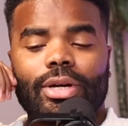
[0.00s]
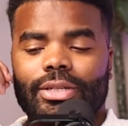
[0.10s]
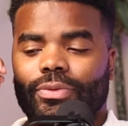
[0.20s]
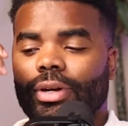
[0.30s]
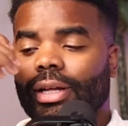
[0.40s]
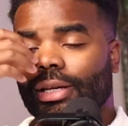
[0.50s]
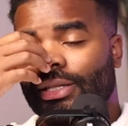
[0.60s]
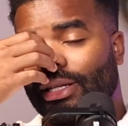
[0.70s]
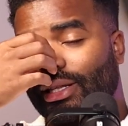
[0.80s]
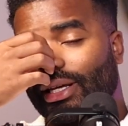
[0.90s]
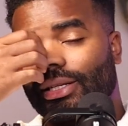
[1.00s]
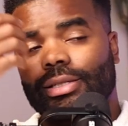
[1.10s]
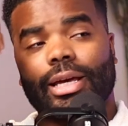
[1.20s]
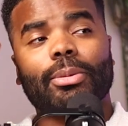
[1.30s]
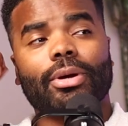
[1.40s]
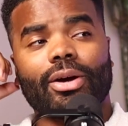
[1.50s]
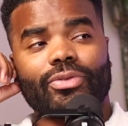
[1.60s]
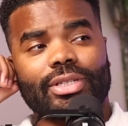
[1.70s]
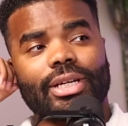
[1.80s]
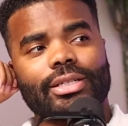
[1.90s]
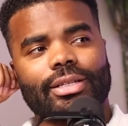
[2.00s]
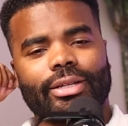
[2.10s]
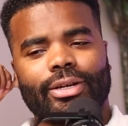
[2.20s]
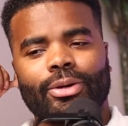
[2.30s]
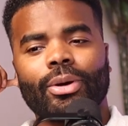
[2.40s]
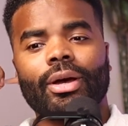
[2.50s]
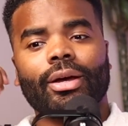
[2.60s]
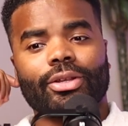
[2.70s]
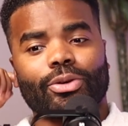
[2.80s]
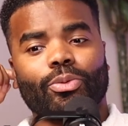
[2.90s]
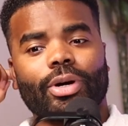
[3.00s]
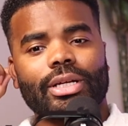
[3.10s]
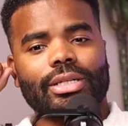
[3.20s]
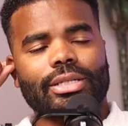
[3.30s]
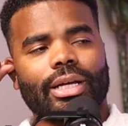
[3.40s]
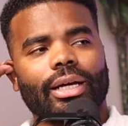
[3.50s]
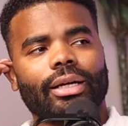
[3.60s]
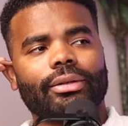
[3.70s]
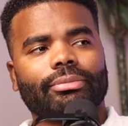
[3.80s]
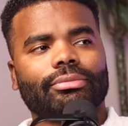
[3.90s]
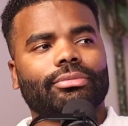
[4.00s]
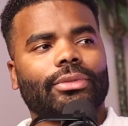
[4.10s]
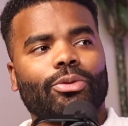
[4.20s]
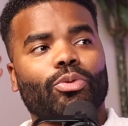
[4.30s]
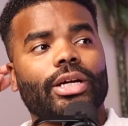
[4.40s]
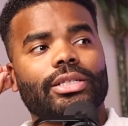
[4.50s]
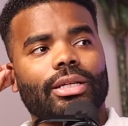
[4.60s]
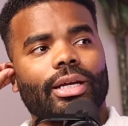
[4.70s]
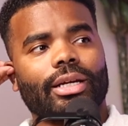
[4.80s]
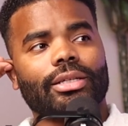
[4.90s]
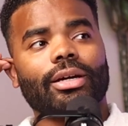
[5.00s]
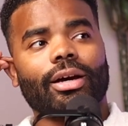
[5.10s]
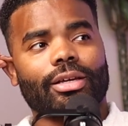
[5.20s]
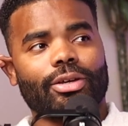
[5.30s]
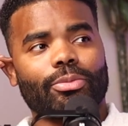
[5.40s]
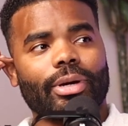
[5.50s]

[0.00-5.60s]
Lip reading: was funny because in that same conversation though, there was like a Russian lady talking